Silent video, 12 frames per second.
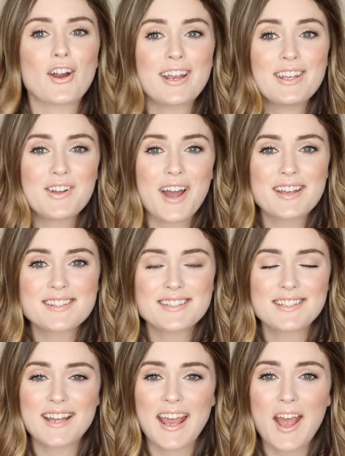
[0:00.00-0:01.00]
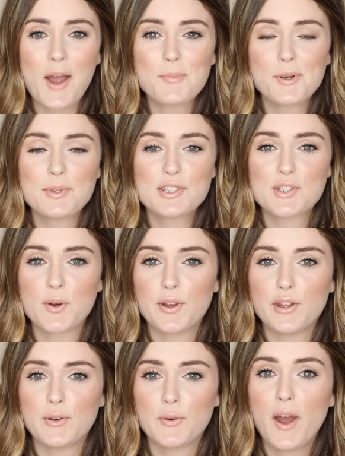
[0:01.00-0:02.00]
Alright you guys, today I'm going to be
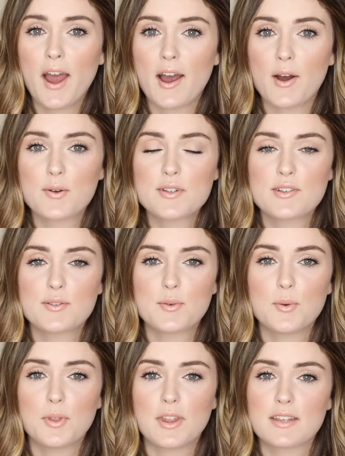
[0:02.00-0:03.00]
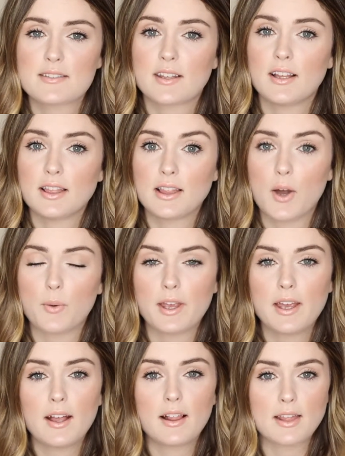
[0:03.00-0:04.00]
showing you how to do this
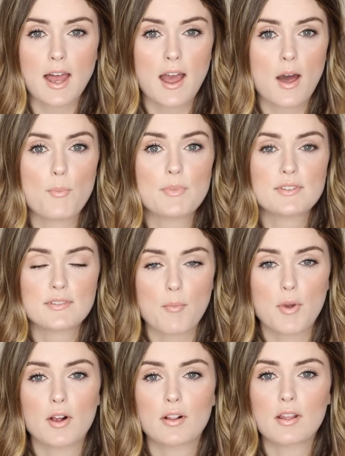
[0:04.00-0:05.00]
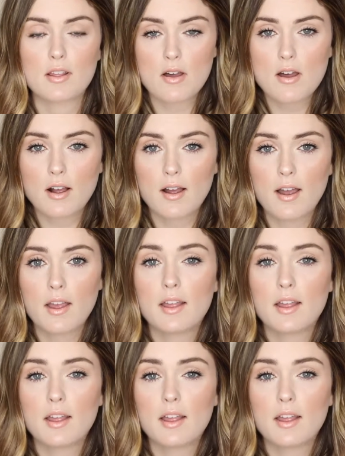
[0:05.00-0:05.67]
glowy glam summer look.